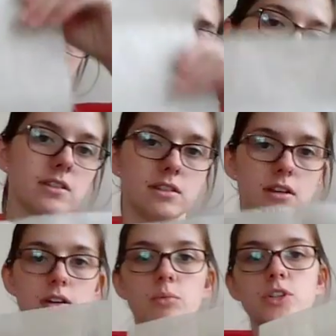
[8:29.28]
That's
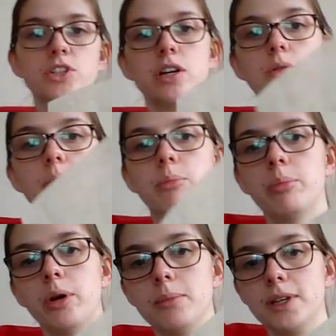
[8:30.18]
a Witch Out
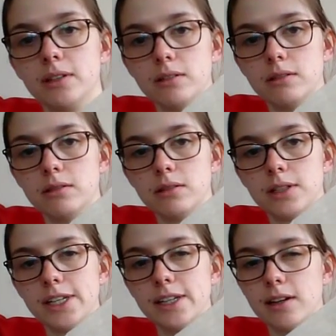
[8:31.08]
Permin
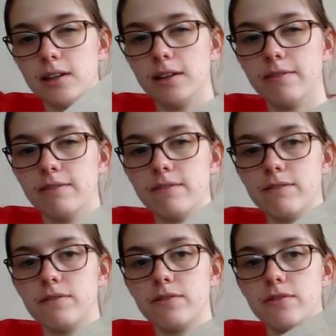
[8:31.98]
linen in
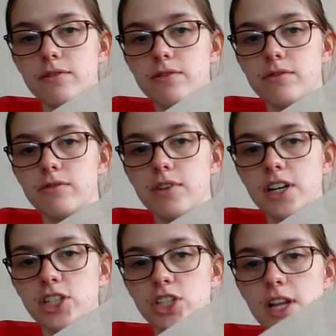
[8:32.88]

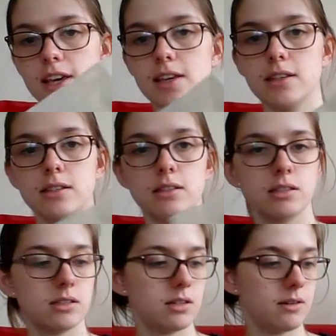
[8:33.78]
French
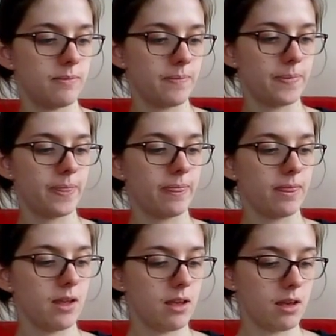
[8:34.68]
lace.
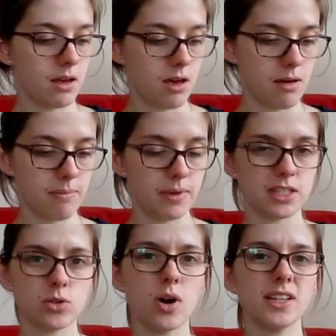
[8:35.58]

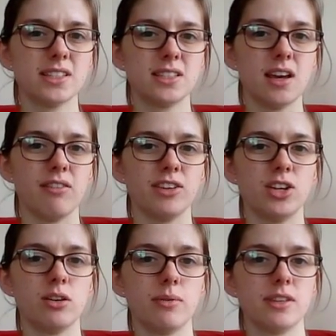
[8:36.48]
It's quite stiff. I
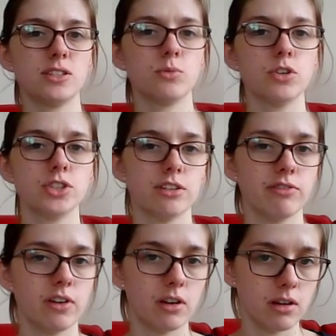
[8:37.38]
don't know whether to wash it
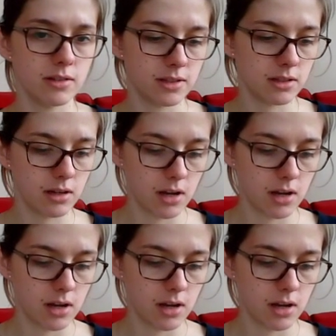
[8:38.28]
first.